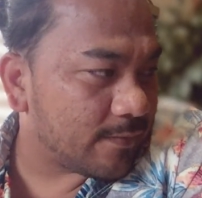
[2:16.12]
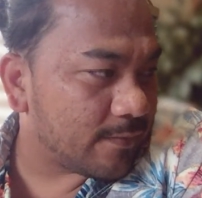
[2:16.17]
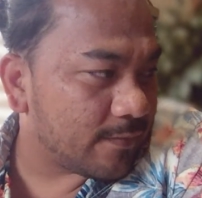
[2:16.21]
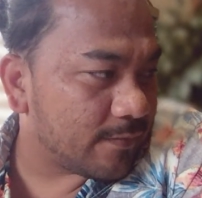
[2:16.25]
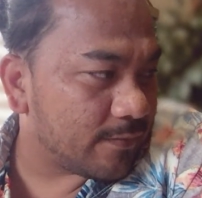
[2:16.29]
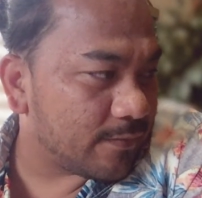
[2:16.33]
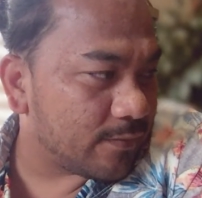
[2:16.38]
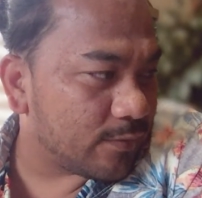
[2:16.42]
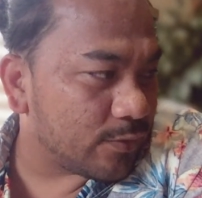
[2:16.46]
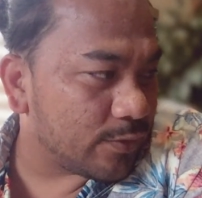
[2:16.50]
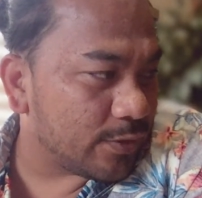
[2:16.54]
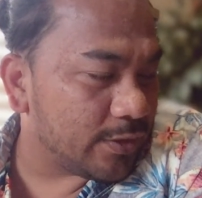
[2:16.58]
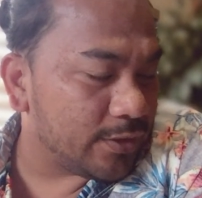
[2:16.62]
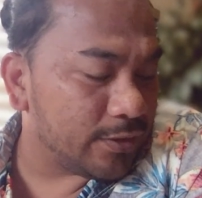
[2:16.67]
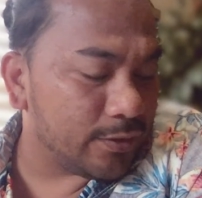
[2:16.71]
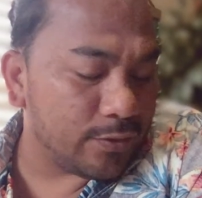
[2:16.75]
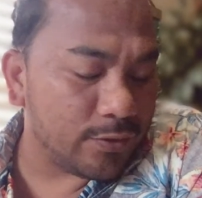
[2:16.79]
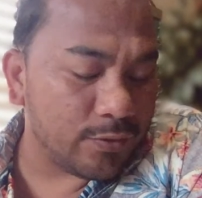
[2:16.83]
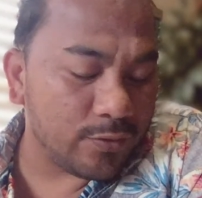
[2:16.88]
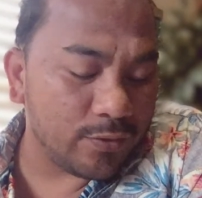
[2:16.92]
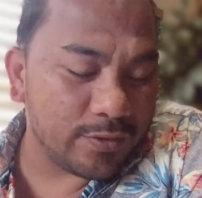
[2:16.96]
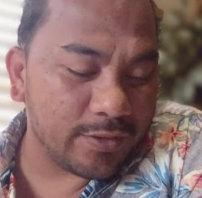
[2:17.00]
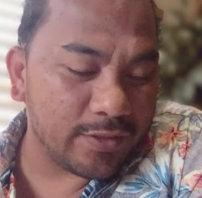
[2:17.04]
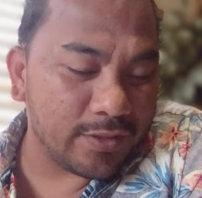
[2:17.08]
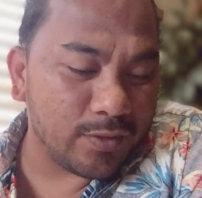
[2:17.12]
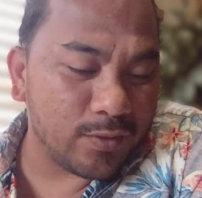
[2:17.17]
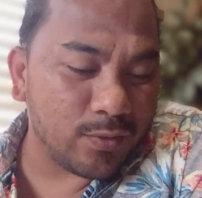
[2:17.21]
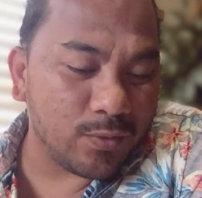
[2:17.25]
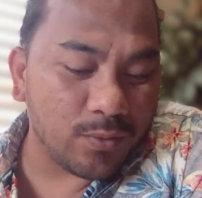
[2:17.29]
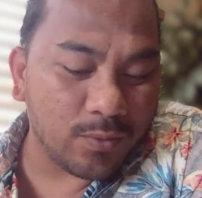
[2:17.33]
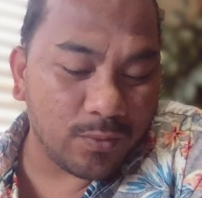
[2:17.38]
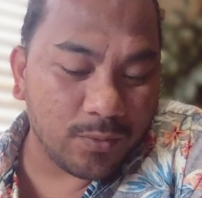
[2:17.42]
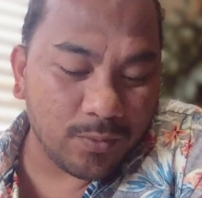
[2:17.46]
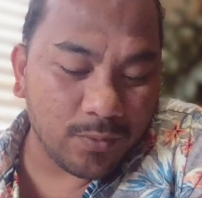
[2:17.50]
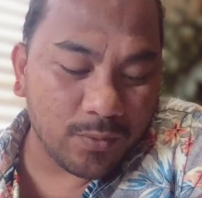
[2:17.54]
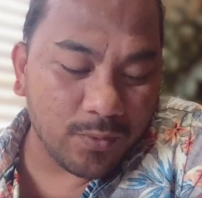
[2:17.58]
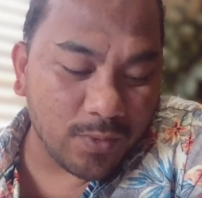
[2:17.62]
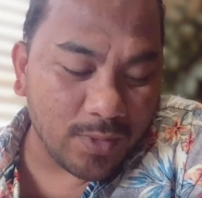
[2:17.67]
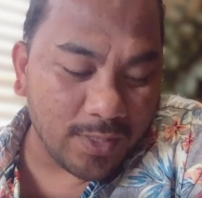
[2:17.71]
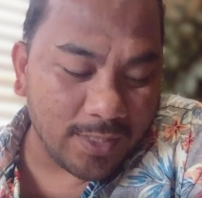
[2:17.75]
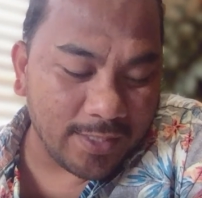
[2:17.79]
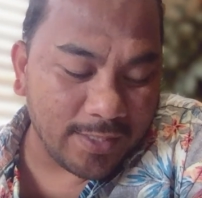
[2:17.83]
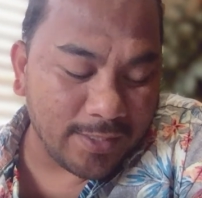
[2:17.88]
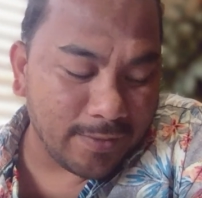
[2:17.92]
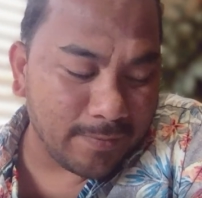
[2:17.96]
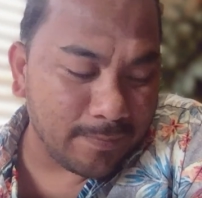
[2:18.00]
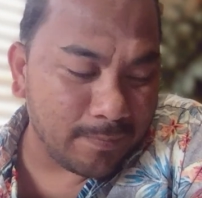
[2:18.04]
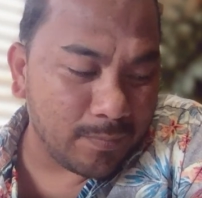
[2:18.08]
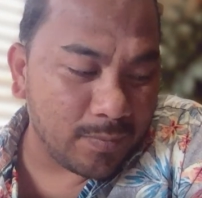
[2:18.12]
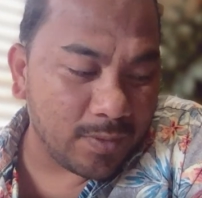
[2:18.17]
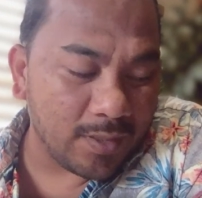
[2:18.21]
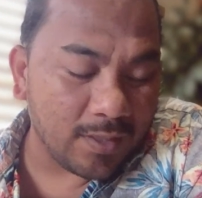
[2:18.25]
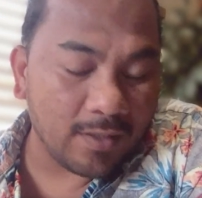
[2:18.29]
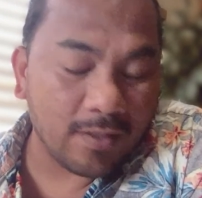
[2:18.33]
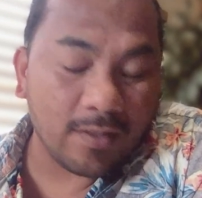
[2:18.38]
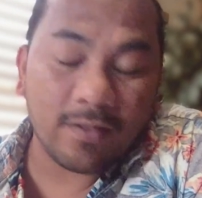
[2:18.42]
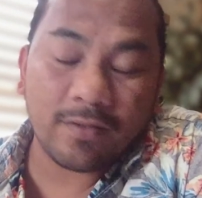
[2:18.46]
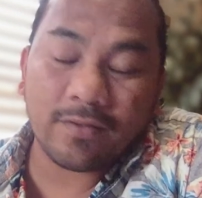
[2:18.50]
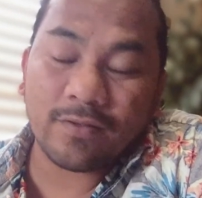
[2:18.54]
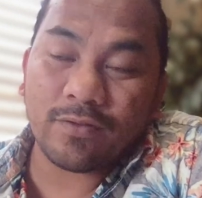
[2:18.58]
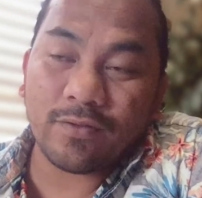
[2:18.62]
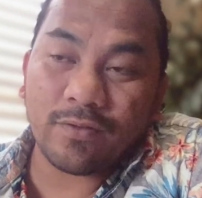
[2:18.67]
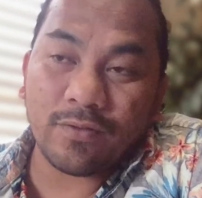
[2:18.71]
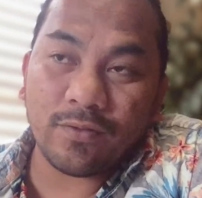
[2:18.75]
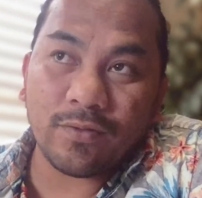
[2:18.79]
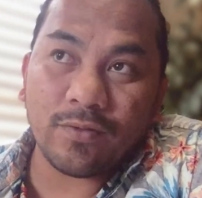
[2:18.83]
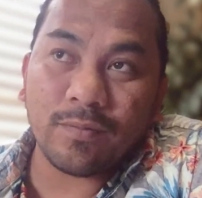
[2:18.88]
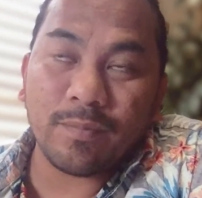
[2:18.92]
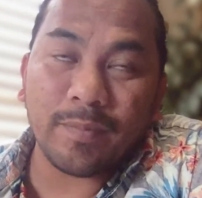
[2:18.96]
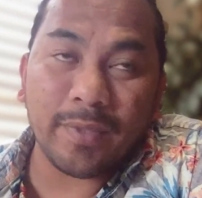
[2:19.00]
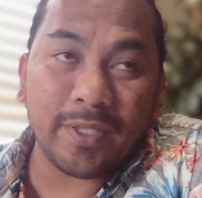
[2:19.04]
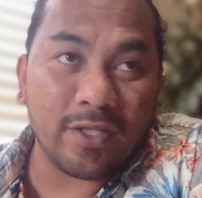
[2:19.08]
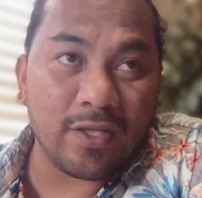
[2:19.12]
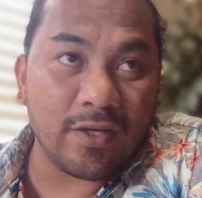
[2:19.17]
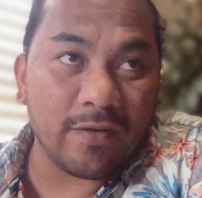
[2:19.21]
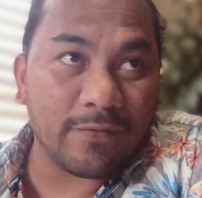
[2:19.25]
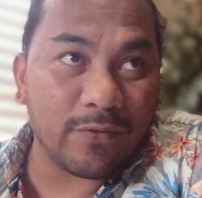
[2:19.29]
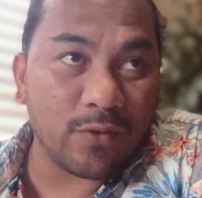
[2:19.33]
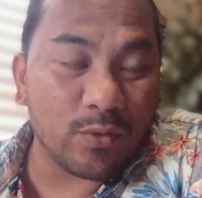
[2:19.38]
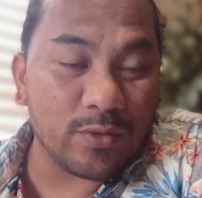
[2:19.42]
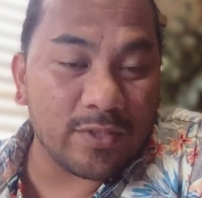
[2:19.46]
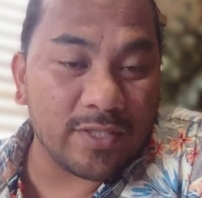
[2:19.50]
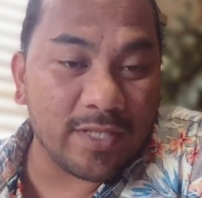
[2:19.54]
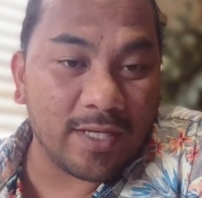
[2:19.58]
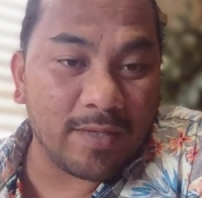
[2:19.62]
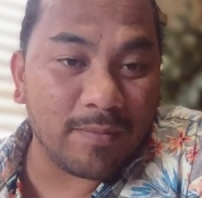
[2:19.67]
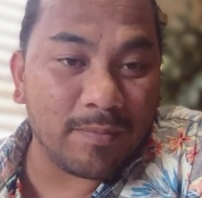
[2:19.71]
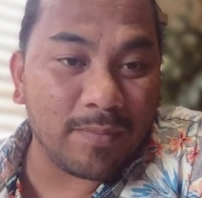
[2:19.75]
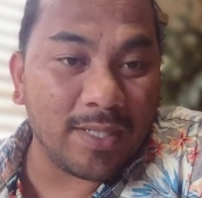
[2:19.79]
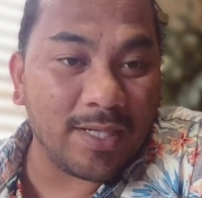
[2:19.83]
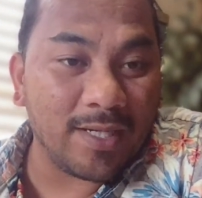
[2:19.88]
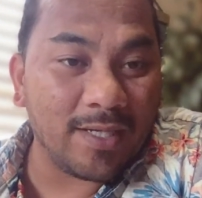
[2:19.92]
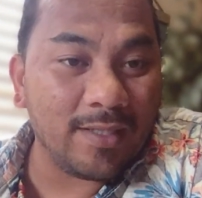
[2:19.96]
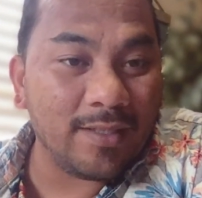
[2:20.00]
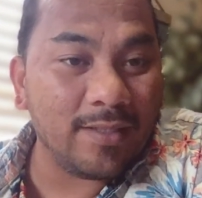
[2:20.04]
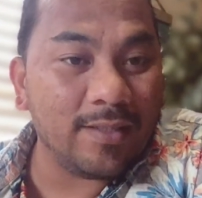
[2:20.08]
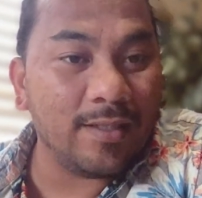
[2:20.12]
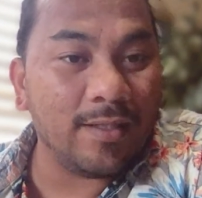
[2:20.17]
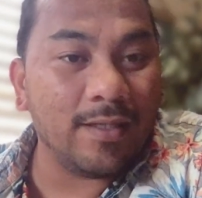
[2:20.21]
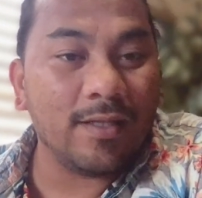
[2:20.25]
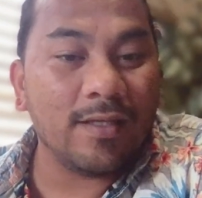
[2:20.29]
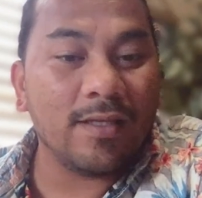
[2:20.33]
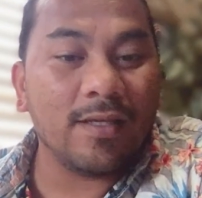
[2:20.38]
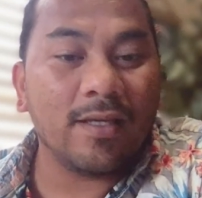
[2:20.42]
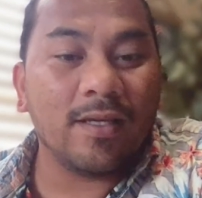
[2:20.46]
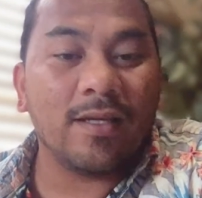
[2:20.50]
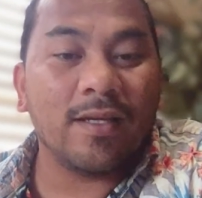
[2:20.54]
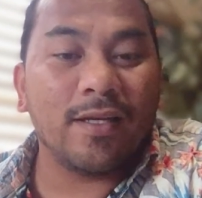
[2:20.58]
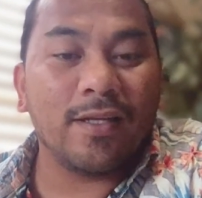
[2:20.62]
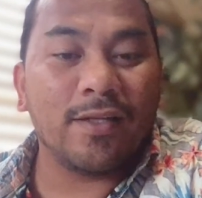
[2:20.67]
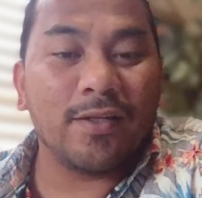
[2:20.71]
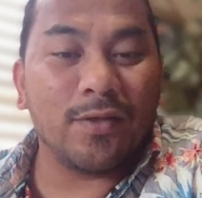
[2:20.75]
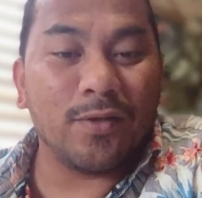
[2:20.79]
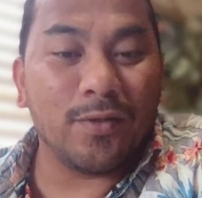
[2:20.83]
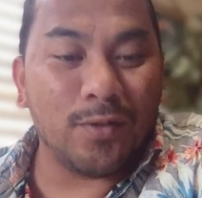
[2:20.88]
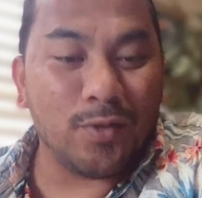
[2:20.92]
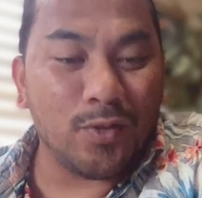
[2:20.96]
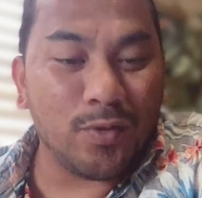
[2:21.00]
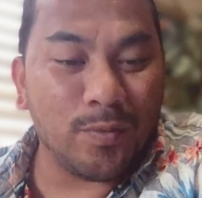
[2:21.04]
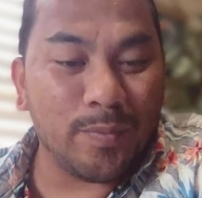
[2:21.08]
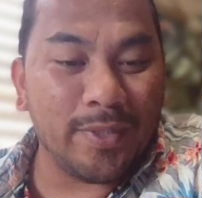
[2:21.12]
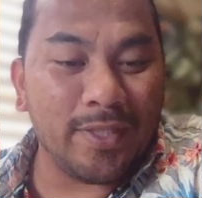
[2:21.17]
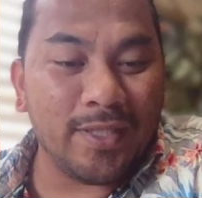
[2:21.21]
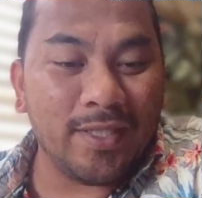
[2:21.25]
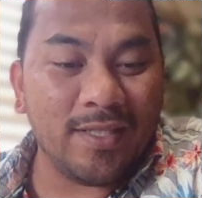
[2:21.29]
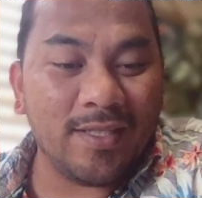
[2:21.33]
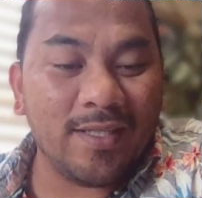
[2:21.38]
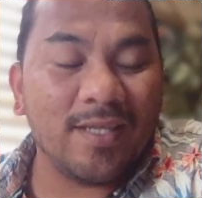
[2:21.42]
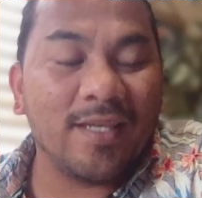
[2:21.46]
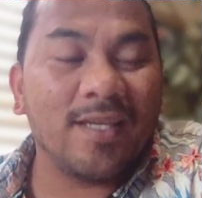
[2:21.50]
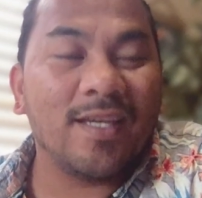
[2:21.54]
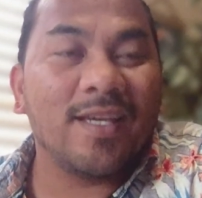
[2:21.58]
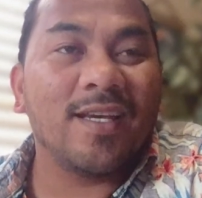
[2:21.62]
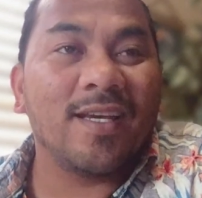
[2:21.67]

introducing who I am to many of those that might don't know me.